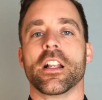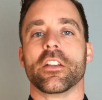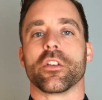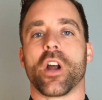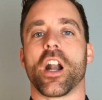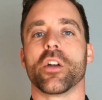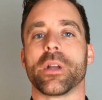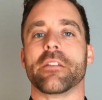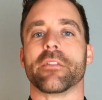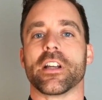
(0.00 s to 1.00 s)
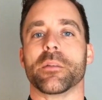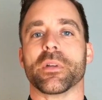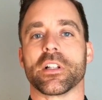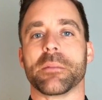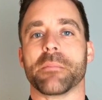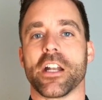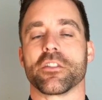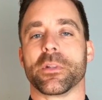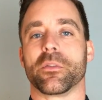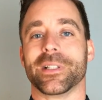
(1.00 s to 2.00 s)
So heart rate variability
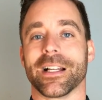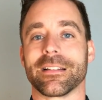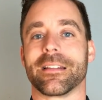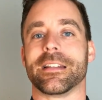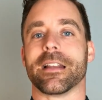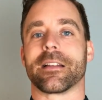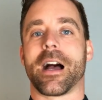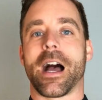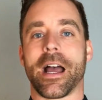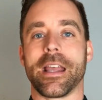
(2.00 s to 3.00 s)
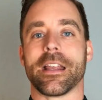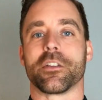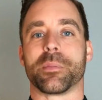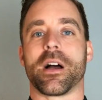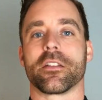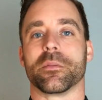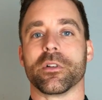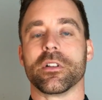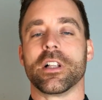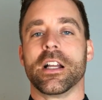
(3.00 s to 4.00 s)
measurements we'd like to see as high as
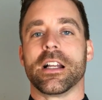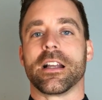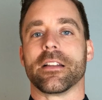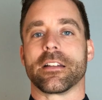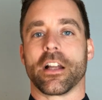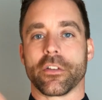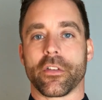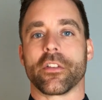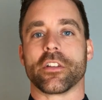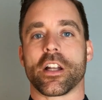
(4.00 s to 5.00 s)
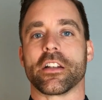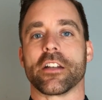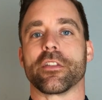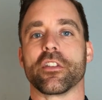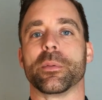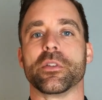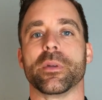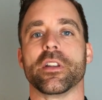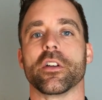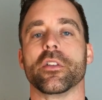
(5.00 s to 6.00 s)
possible because that tells us there's a lot of difference
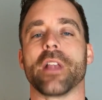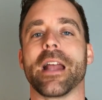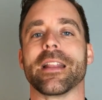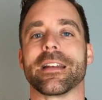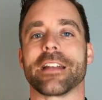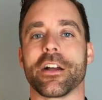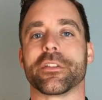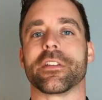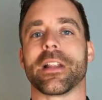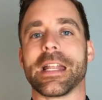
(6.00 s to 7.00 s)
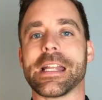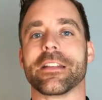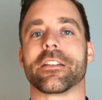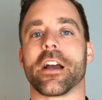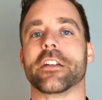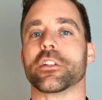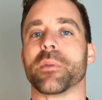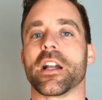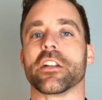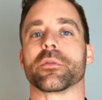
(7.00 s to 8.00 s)
between those, and that tells us that inside your
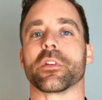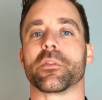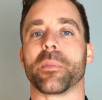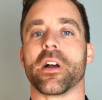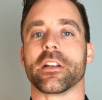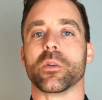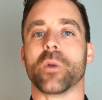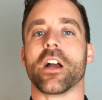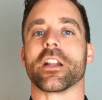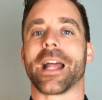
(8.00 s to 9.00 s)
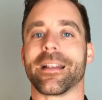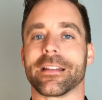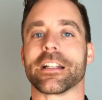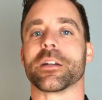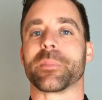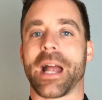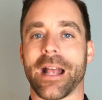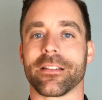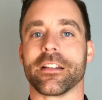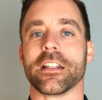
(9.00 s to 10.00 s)
body is responding well. It has the
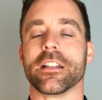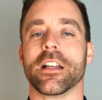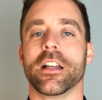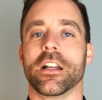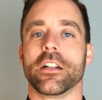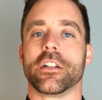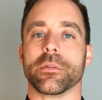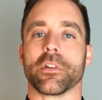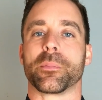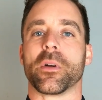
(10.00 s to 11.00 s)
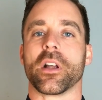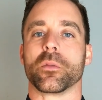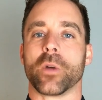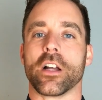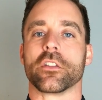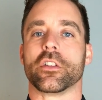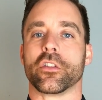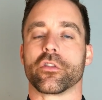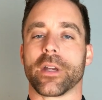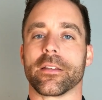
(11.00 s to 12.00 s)
capacity to respond well to
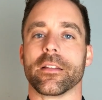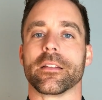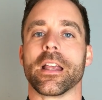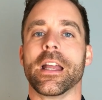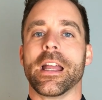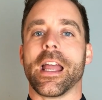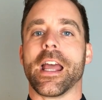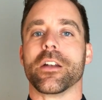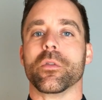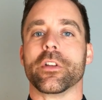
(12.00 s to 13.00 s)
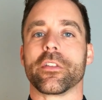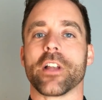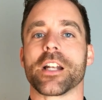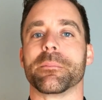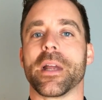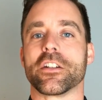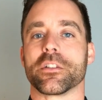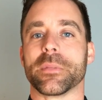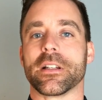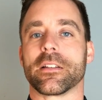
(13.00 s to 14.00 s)
stresses. And there's not a
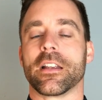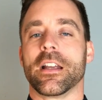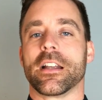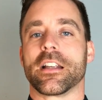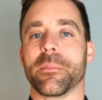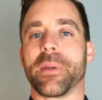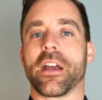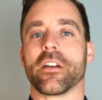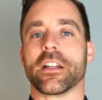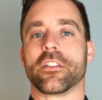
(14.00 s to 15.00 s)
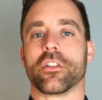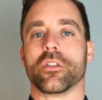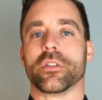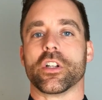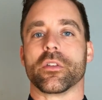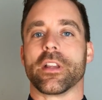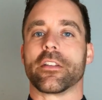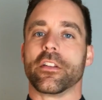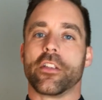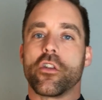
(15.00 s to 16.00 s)
measurement comparing to,
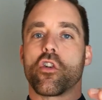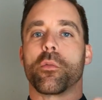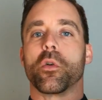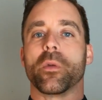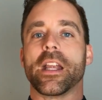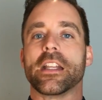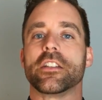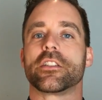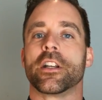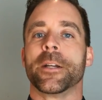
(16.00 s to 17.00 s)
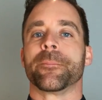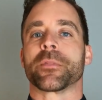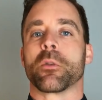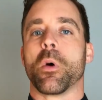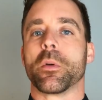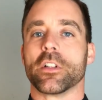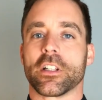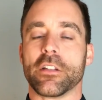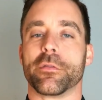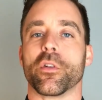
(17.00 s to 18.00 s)
this is the normal range. What we're
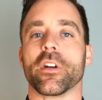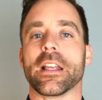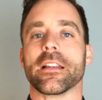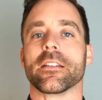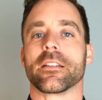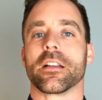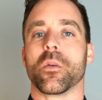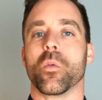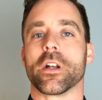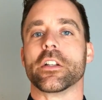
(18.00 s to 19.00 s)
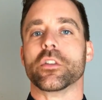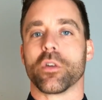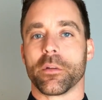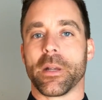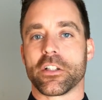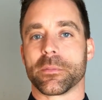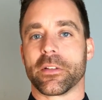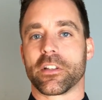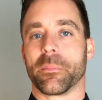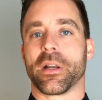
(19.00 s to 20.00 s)
looking for is what are your
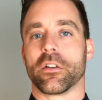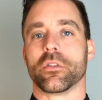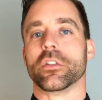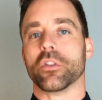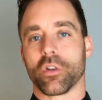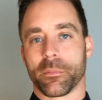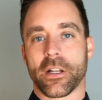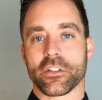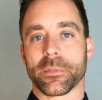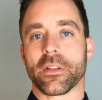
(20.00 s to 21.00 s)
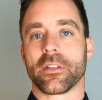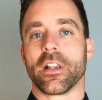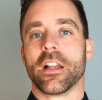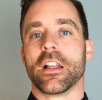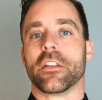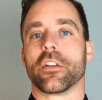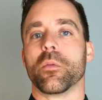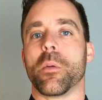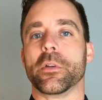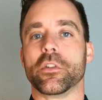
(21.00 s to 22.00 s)
measurements compared to your measurements. So
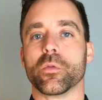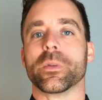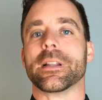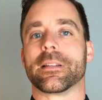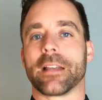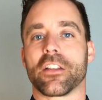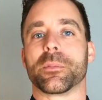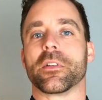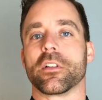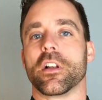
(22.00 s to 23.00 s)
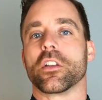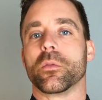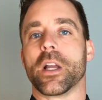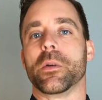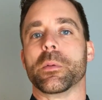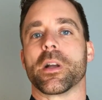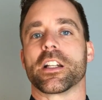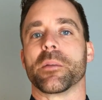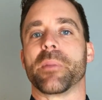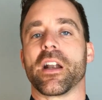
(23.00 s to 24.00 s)
when we do reassessments along the way, we want
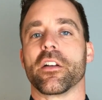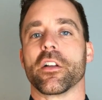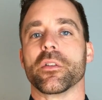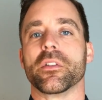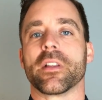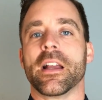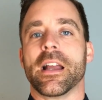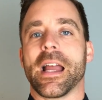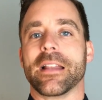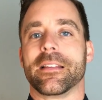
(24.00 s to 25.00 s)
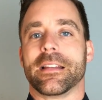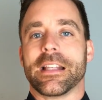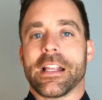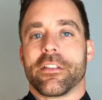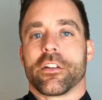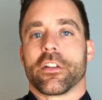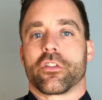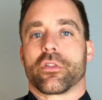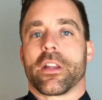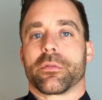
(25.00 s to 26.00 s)
to compare those and see is there a
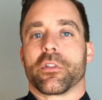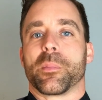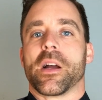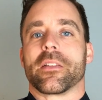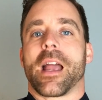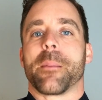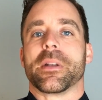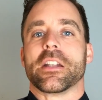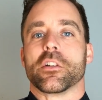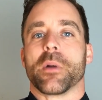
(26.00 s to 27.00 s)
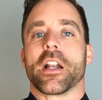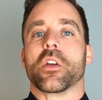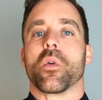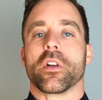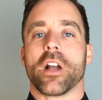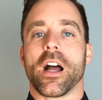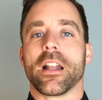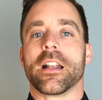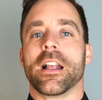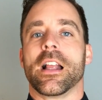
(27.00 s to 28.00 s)
stress response happening in your body or
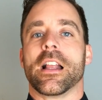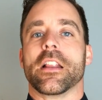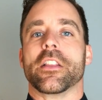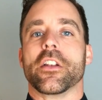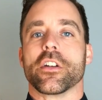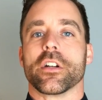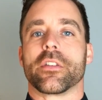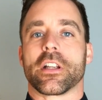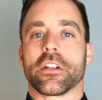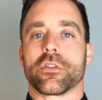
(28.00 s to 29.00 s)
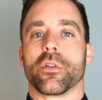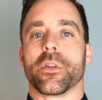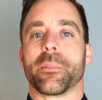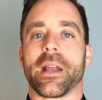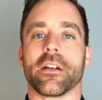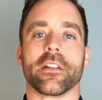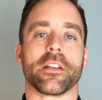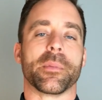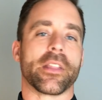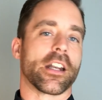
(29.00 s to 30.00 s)
not. The nerves that control the
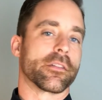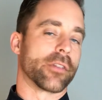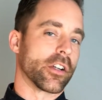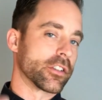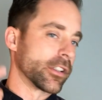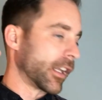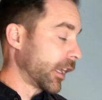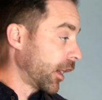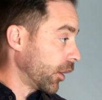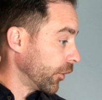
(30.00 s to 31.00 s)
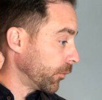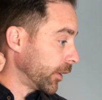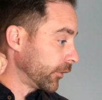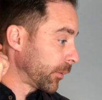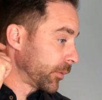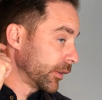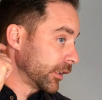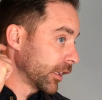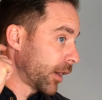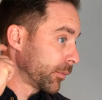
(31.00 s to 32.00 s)
parasympathetic function are the ones up in
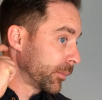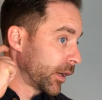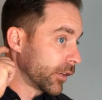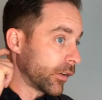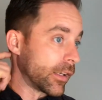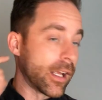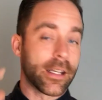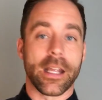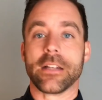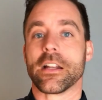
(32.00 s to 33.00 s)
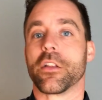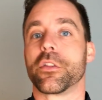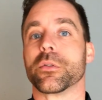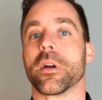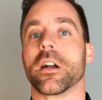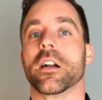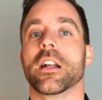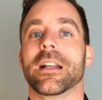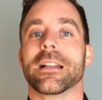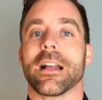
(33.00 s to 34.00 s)
the upper part of our neck and down through our
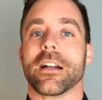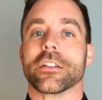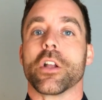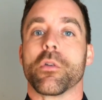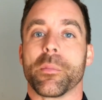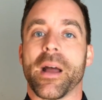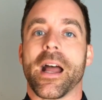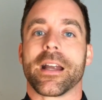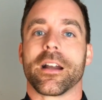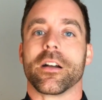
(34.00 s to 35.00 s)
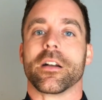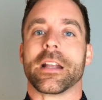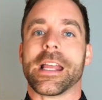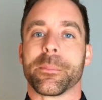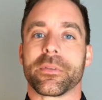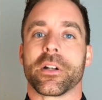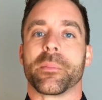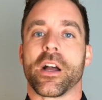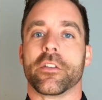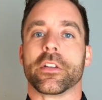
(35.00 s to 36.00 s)
lower back, our hips, our
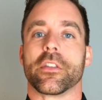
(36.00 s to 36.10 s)
pelvis,